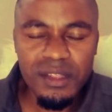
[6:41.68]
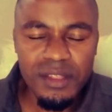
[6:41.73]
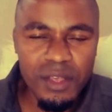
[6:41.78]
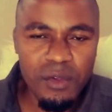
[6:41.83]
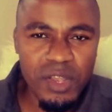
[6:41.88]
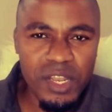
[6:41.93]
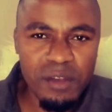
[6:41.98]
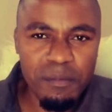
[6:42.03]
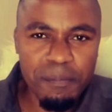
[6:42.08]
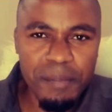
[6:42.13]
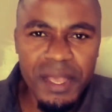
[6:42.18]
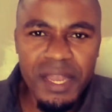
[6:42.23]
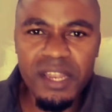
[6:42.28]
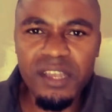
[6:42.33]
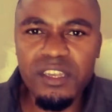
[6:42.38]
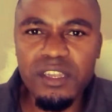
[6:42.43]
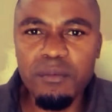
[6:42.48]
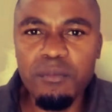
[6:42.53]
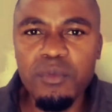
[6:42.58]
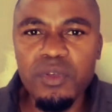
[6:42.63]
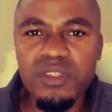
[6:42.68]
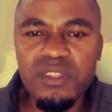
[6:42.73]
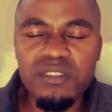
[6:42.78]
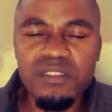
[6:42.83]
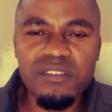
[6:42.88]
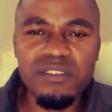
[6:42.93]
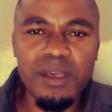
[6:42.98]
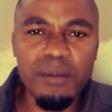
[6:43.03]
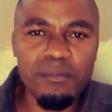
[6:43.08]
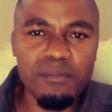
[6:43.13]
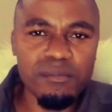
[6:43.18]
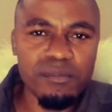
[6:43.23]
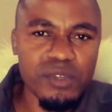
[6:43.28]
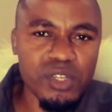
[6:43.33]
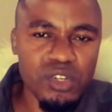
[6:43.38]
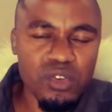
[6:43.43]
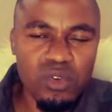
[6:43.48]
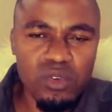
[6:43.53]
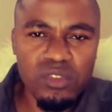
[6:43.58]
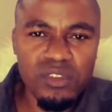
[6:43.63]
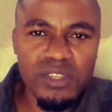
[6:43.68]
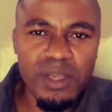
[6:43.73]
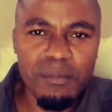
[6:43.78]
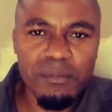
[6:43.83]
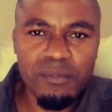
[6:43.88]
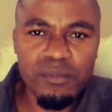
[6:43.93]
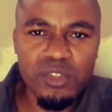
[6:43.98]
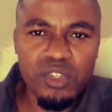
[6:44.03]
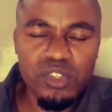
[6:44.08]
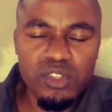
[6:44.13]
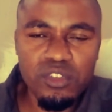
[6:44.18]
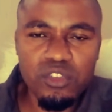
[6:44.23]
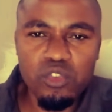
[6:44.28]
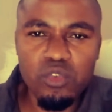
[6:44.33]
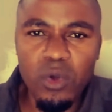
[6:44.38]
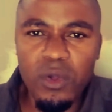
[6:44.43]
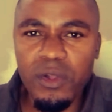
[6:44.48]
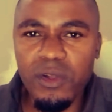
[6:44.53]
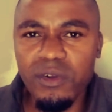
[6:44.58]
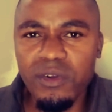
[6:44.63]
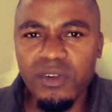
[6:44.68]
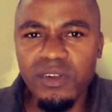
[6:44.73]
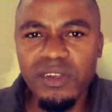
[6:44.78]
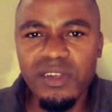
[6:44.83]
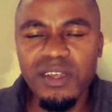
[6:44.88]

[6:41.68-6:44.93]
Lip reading: they had buried him with some soil,